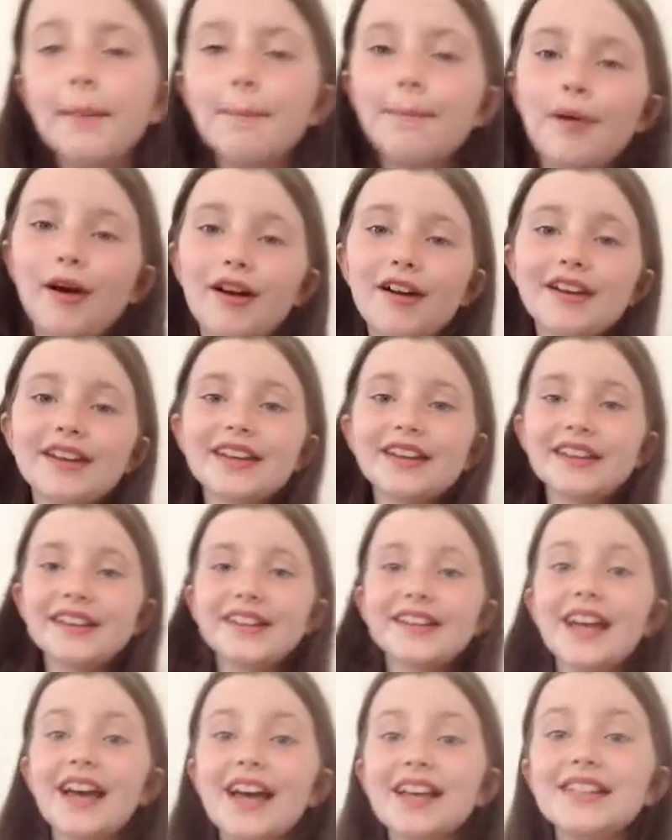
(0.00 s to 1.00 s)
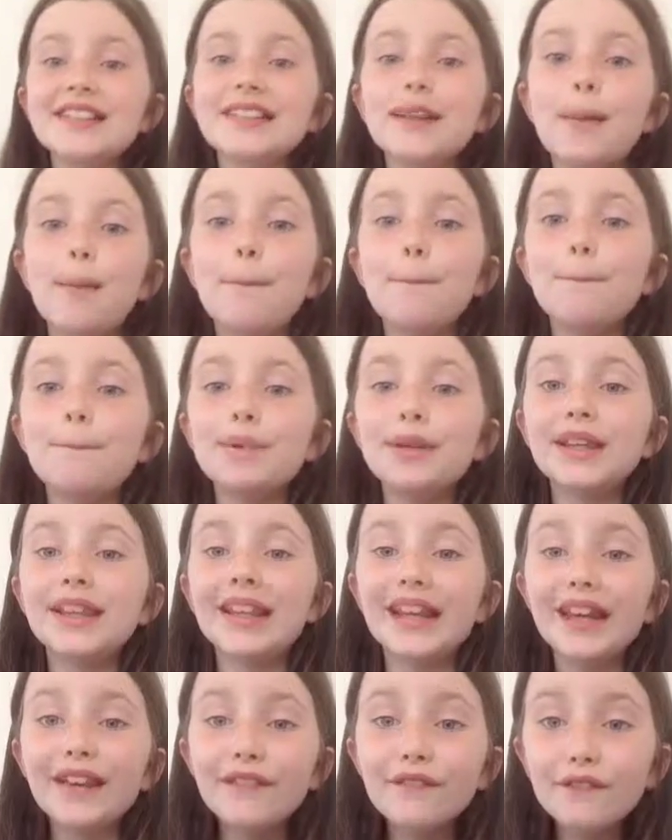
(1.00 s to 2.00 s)
bargain is
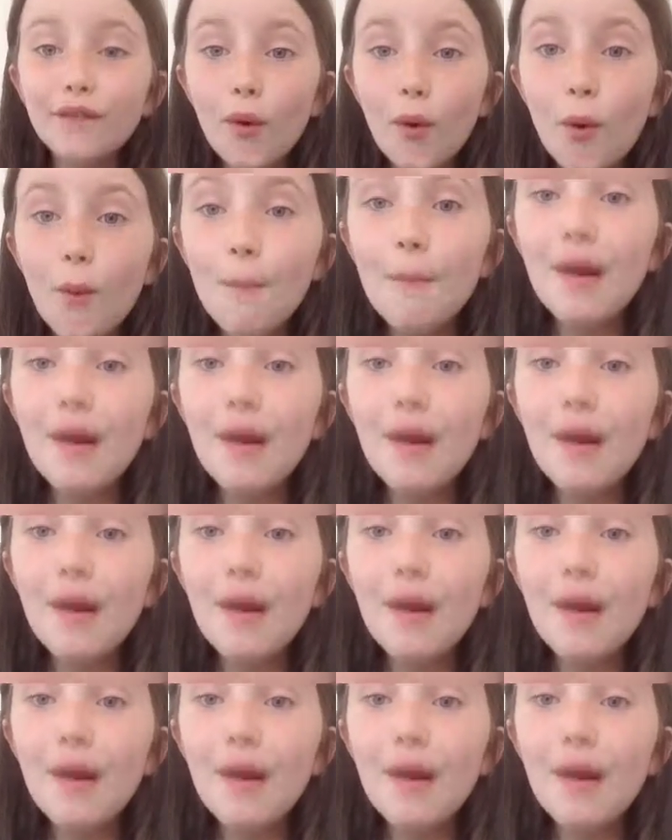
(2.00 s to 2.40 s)
play foam.